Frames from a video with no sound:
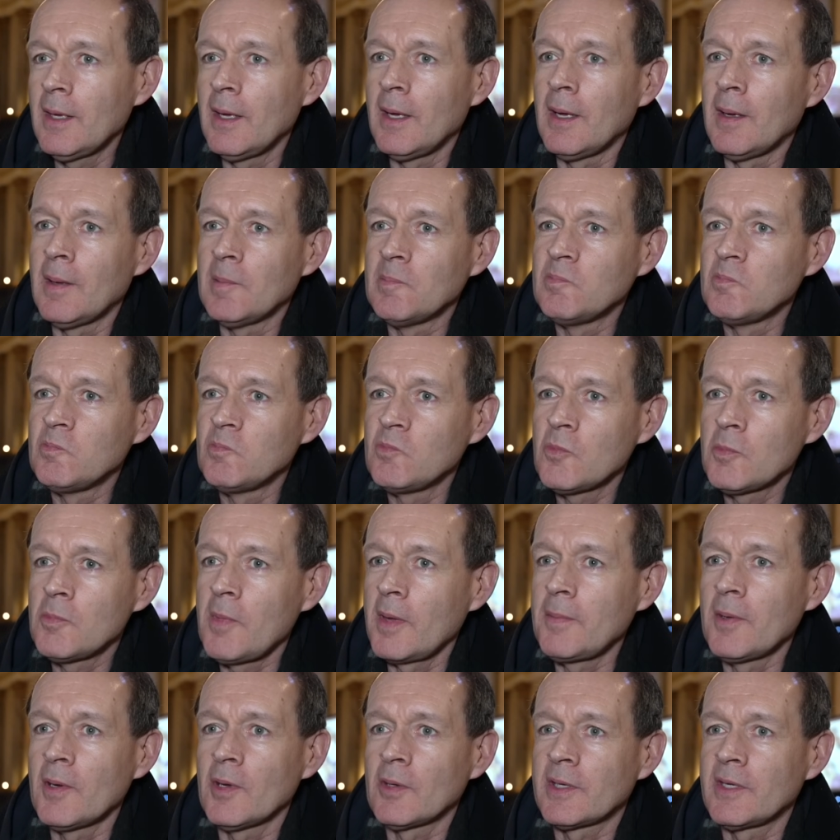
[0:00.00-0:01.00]
Um,
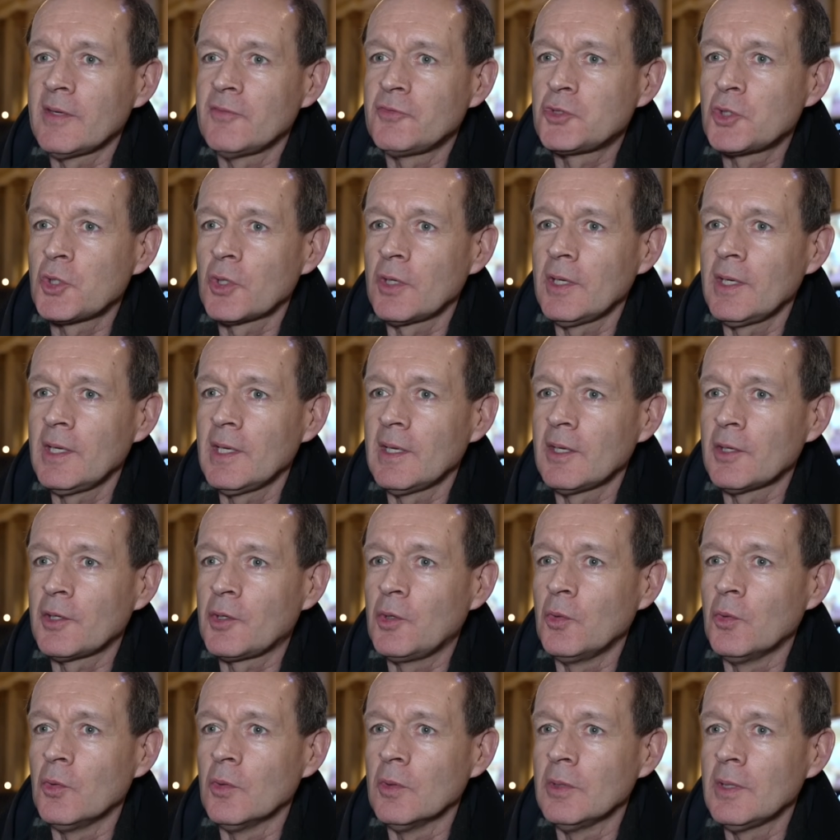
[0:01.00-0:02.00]
maybe I'll give Sugar Hill a
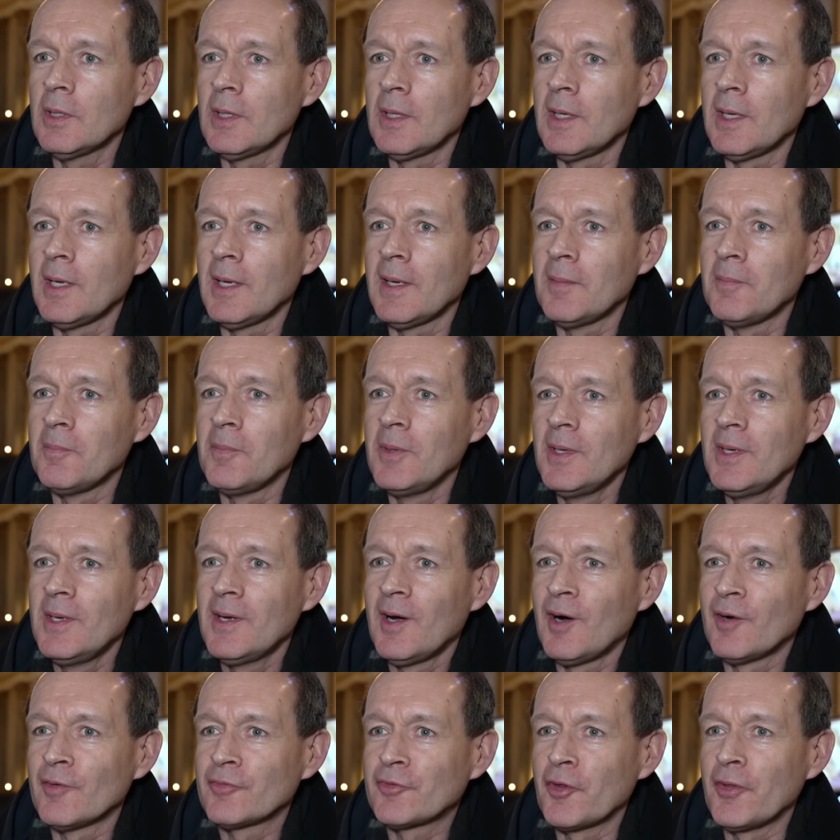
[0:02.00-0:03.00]
call um,
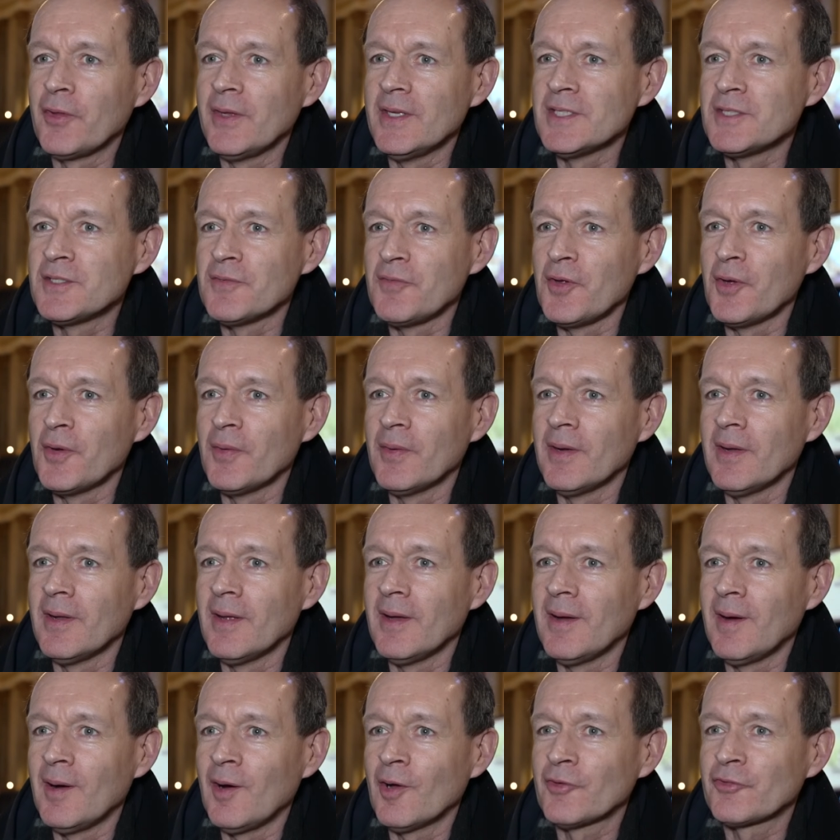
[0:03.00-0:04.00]
after the interview and
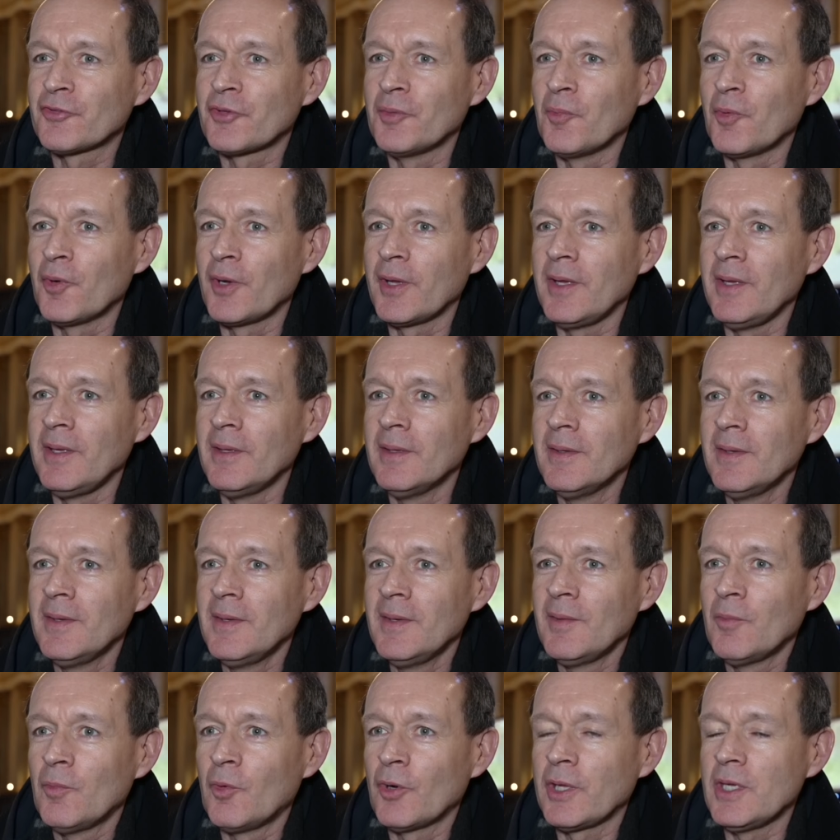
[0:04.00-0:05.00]
uh, ask him what he
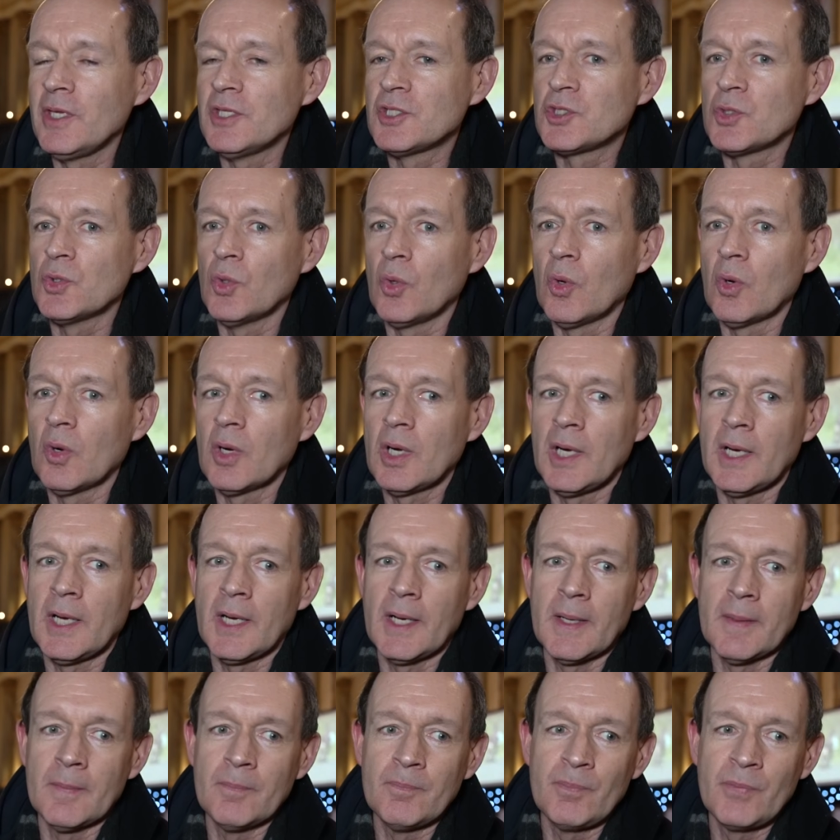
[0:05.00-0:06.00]
what he saw.
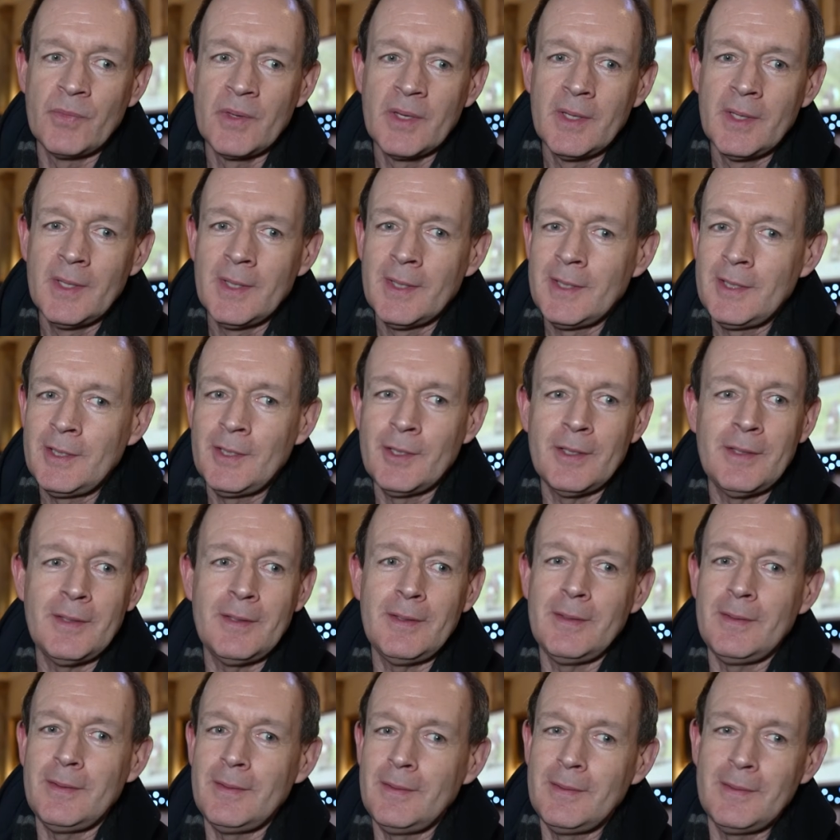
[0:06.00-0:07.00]
Um, y
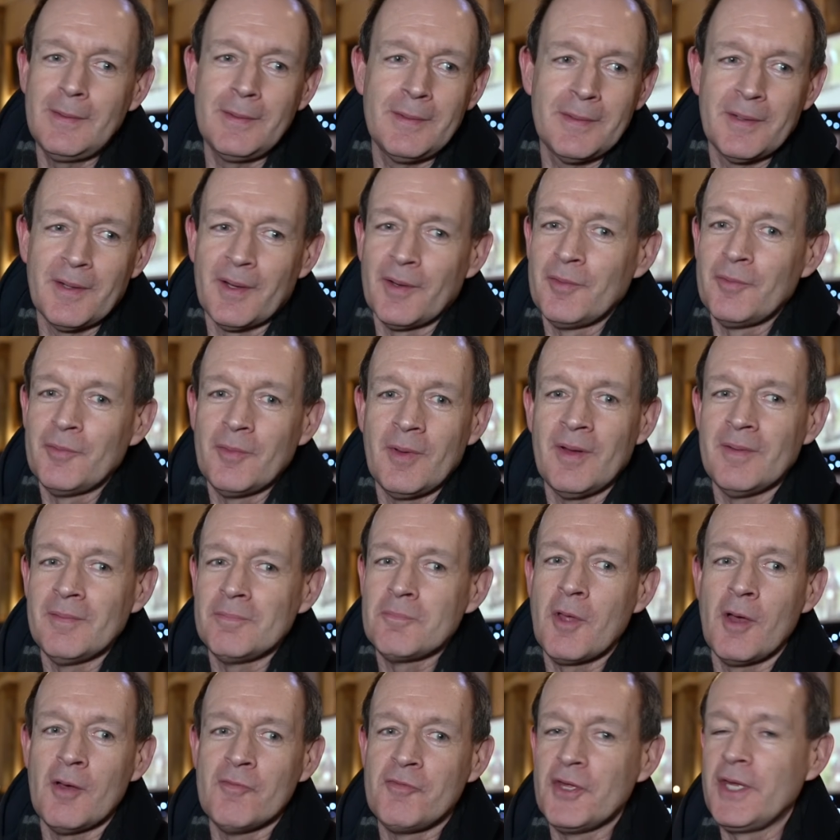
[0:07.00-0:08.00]
you know, a,
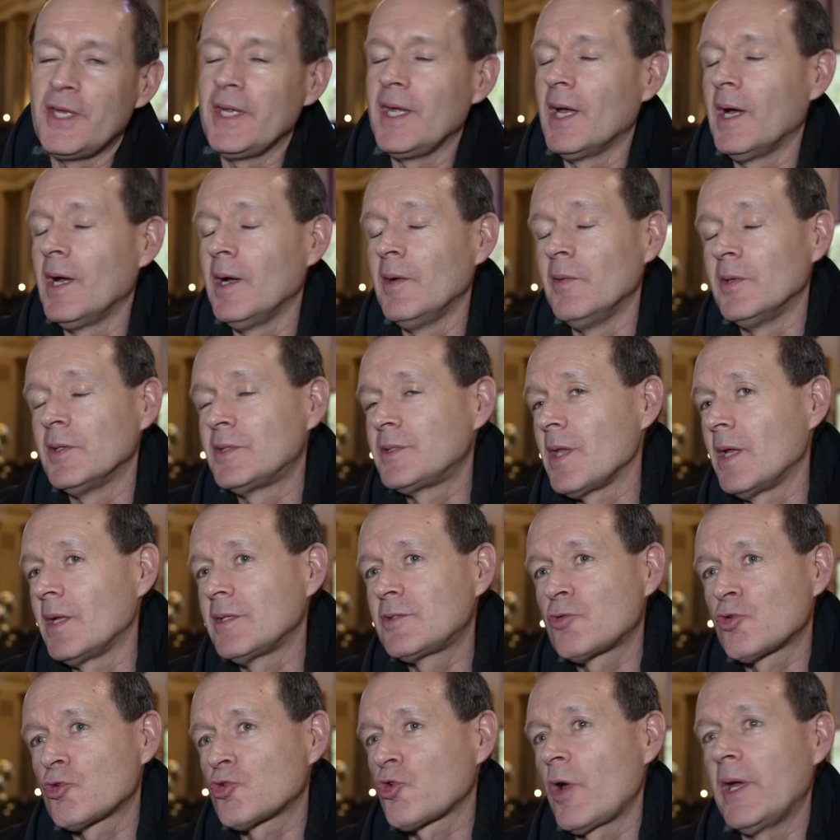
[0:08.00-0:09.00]
a video, a, a
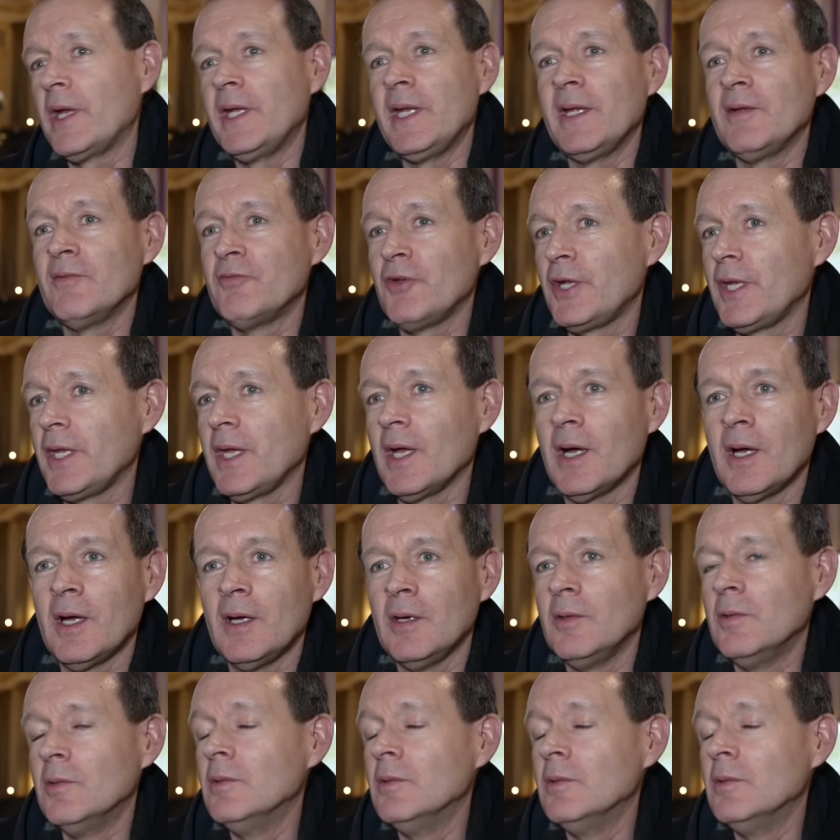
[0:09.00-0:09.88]
training video.